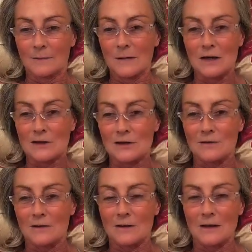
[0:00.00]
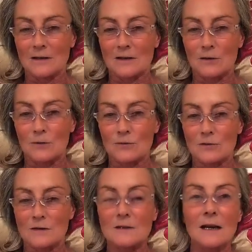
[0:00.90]
Me too. Oh, they're just
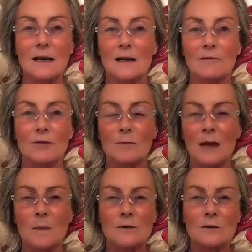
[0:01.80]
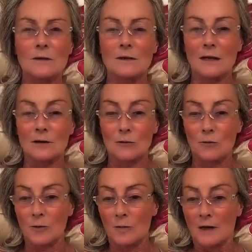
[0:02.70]
gorgeous. I love them. Absolutely
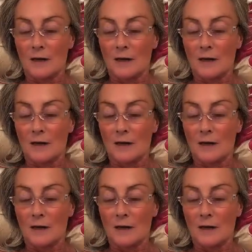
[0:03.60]
adore them.